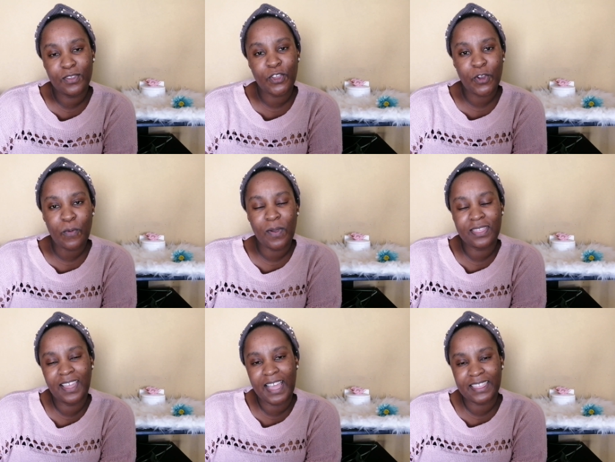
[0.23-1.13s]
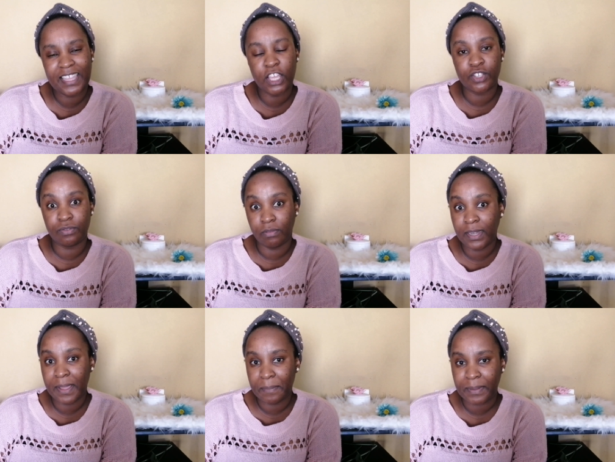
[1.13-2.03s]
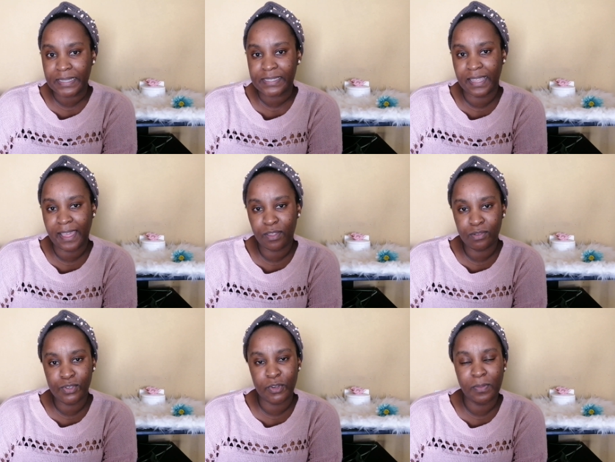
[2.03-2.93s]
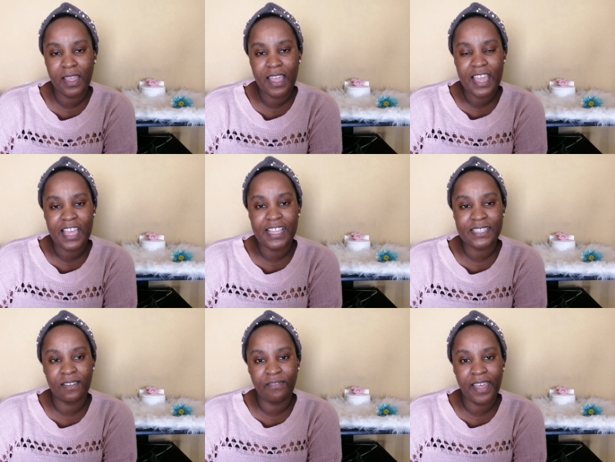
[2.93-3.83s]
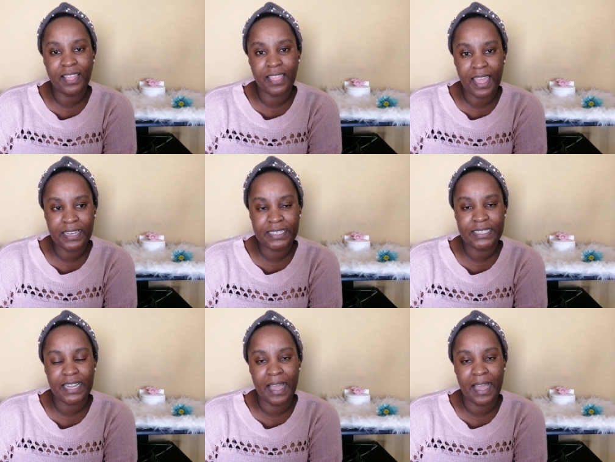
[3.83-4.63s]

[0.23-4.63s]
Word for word: you know, one thing I think is really amazing at YouTube is the fact that,